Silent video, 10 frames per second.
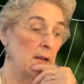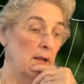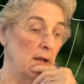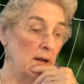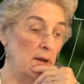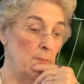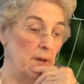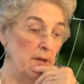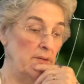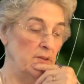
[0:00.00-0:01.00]
And
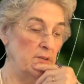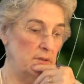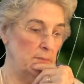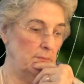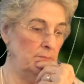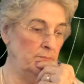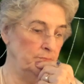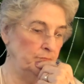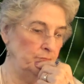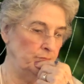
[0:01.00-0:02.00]
there's what
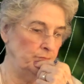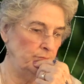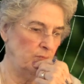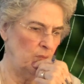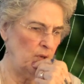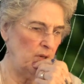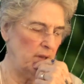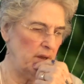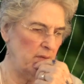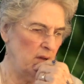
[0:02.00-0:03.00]
do they
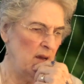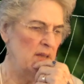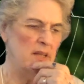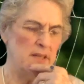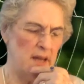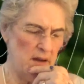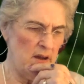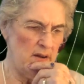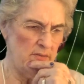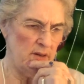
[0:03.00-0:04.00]
have? They now
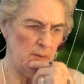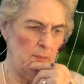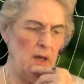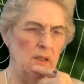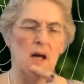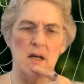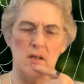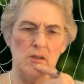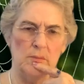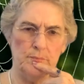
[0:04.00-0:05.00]
have a
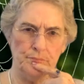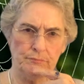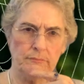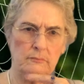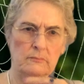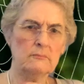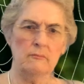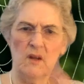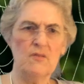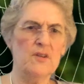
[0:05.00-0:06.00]
locker
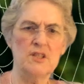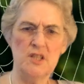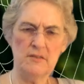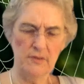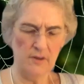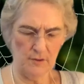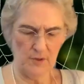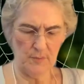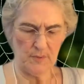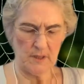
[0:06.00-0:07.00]
for the different
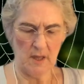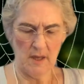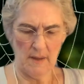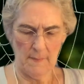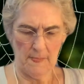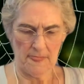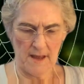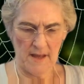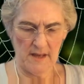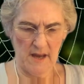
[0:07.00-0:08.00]
groups,
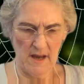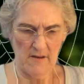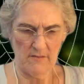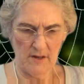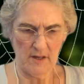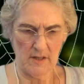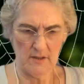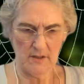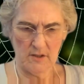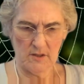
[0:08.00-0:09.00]
and they have
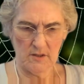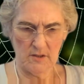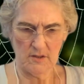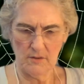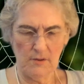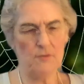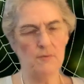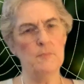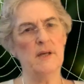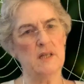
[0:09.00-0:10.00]
2 or 3
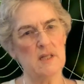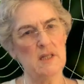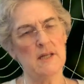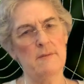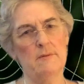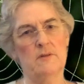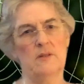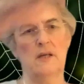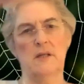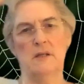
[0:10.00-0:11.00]
picnic tables
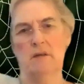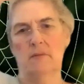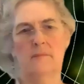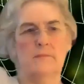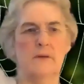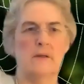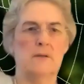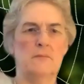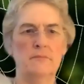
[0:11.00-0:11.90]
and um,